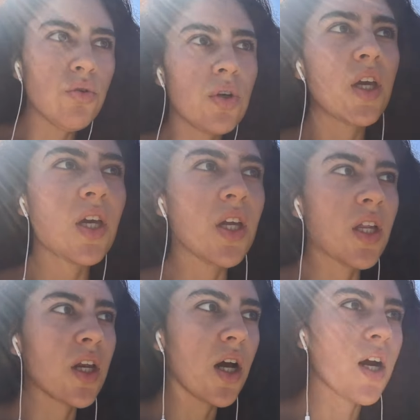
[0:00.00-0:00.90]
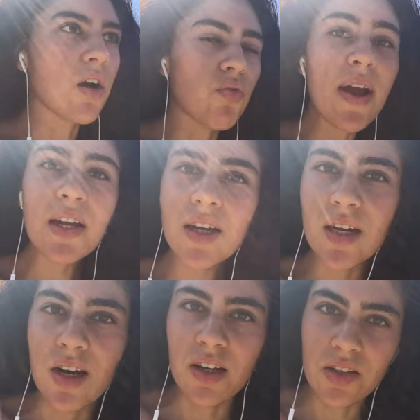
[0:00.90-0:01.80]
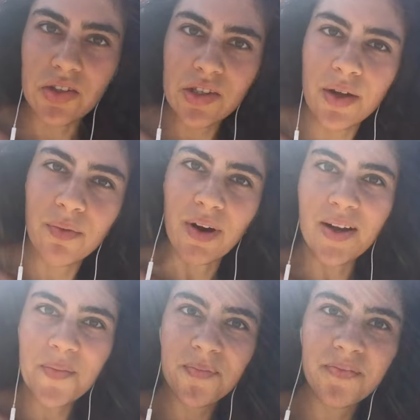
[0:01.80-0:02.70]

can recognize, right,